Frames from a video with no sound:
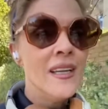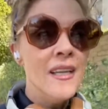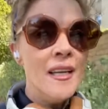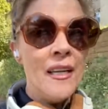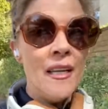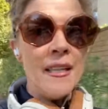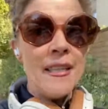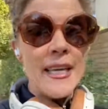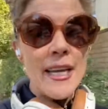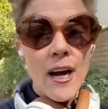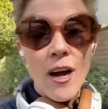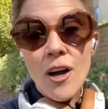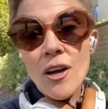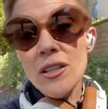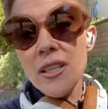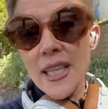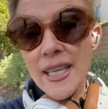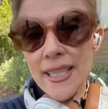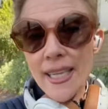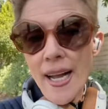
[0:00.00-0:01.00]
They all
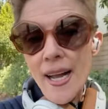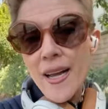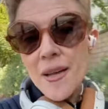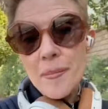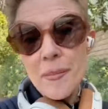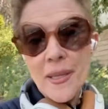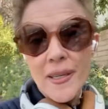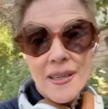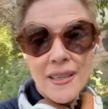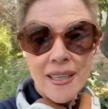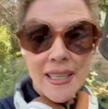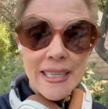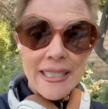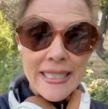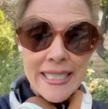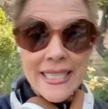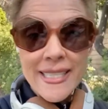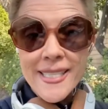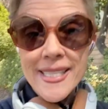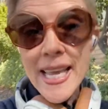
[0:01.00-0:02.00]
lit up in the
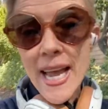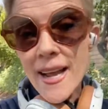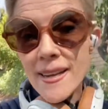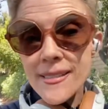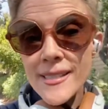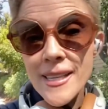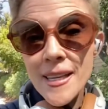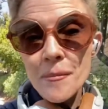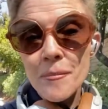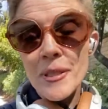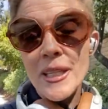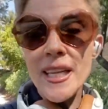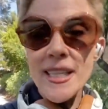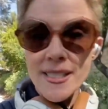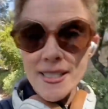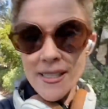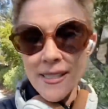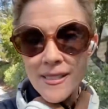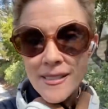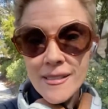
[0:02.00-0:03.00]
exact same
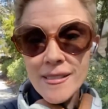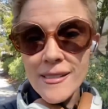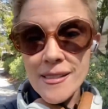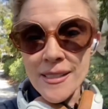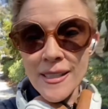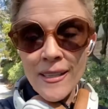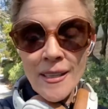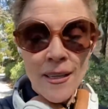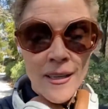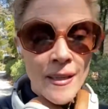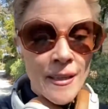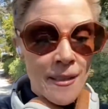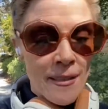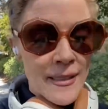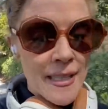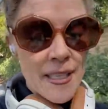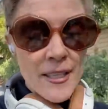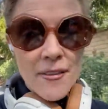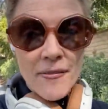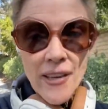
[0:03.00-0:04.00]
places
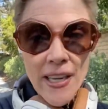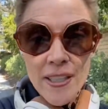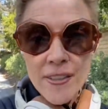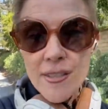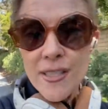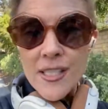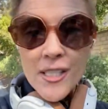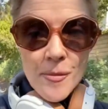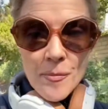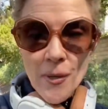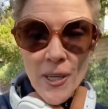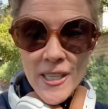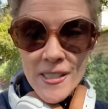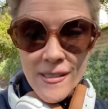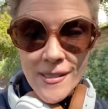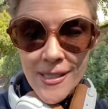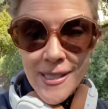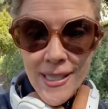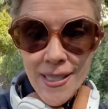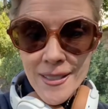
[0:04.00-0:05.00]
that the veterans' brains
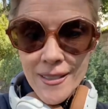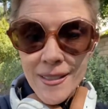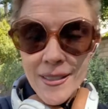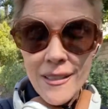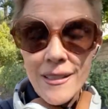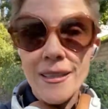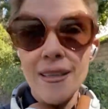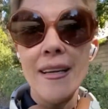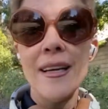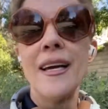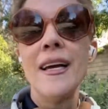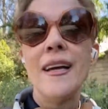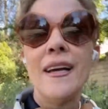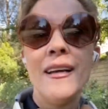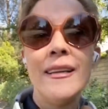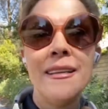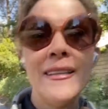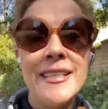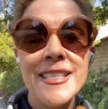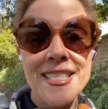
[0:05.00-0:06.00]
did.
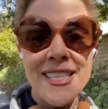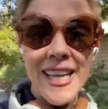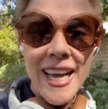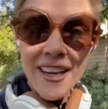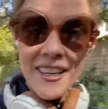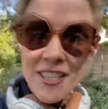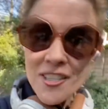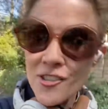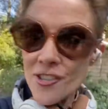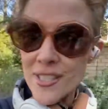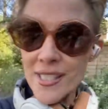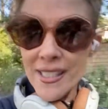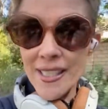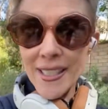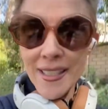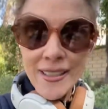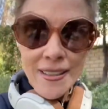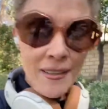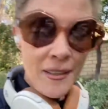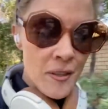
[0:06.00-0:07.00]
Isn't that
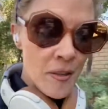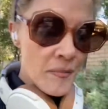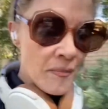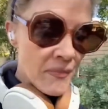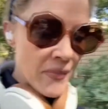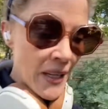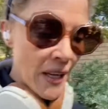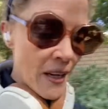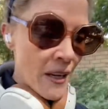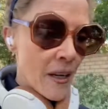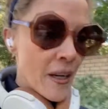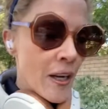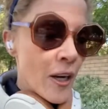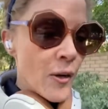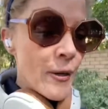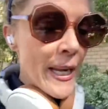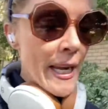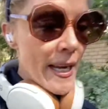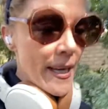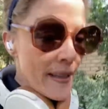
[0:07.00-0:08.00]
interesting?
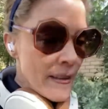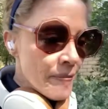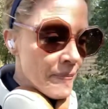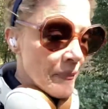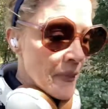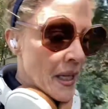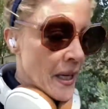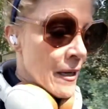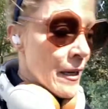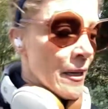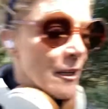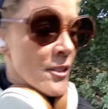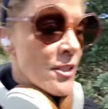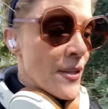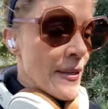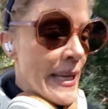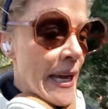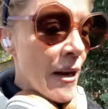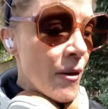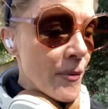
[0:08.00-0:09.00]
Okay, so
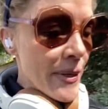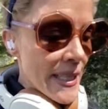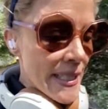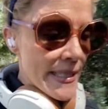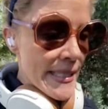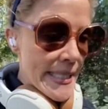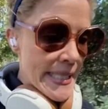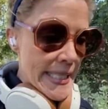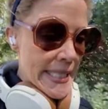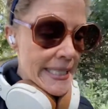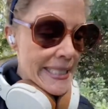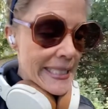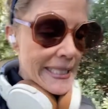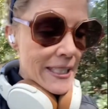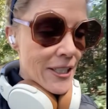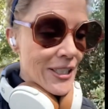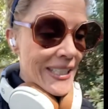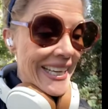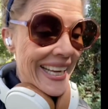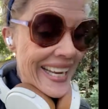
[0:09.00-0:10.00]
now we can see that
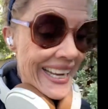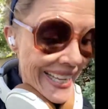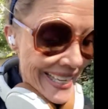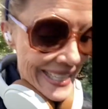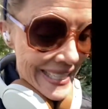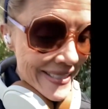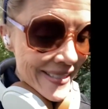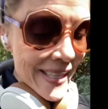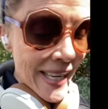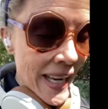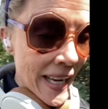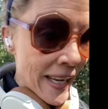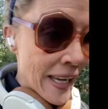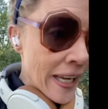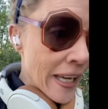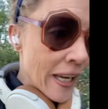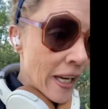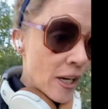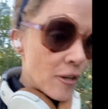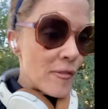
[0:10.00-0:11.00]
there is
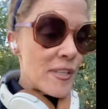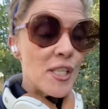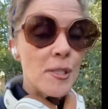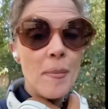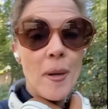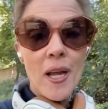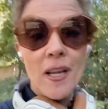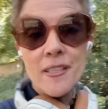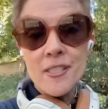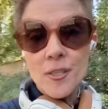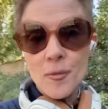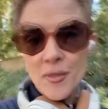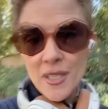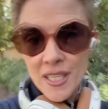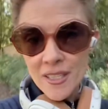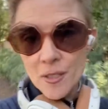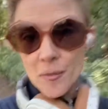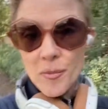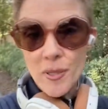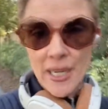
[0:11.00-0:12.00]
a response within
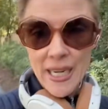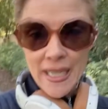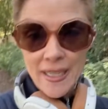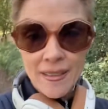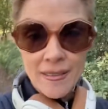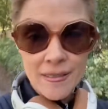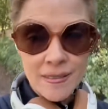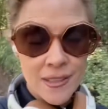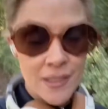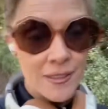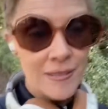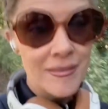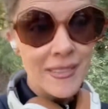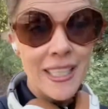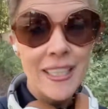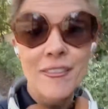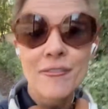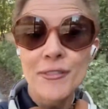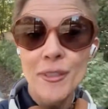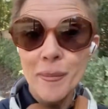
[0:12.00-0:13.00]
the brain,
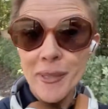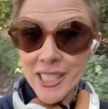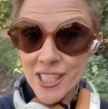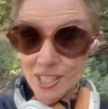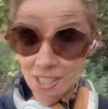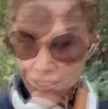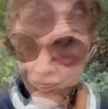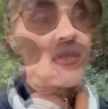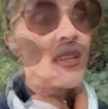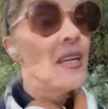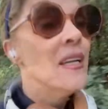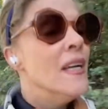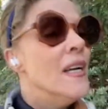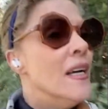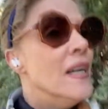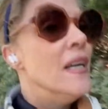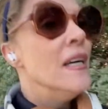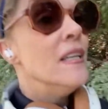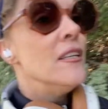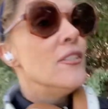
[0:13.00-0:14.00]
inflammation,
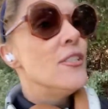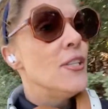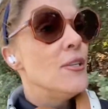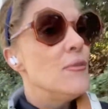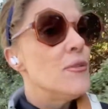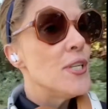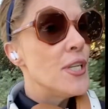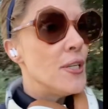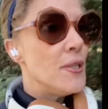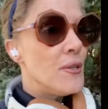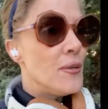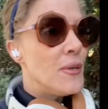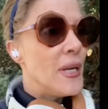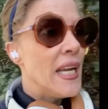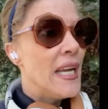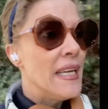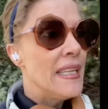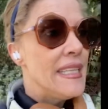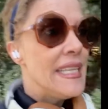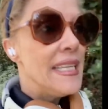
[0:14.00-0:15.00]
due to
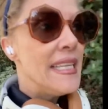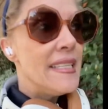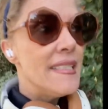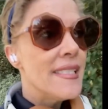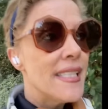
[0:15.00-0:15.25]
these